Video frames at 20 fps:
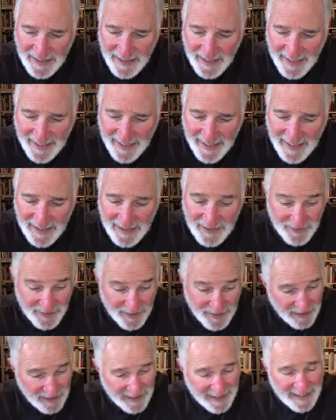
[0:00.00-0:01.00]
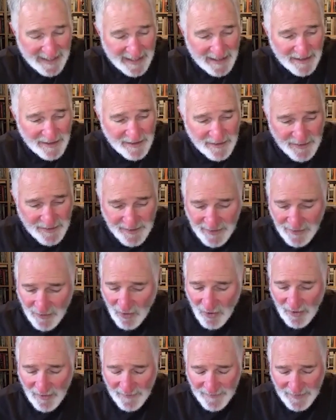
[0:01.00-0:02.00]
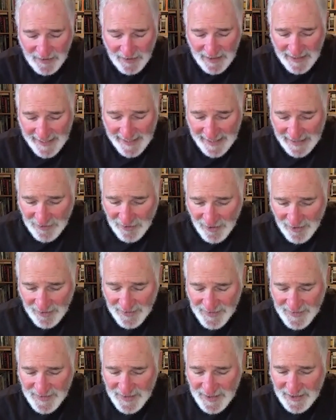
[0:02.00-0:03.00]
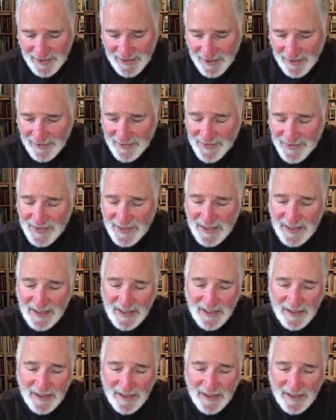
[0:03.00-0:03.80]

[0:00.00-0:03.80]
And the land, all the seacoast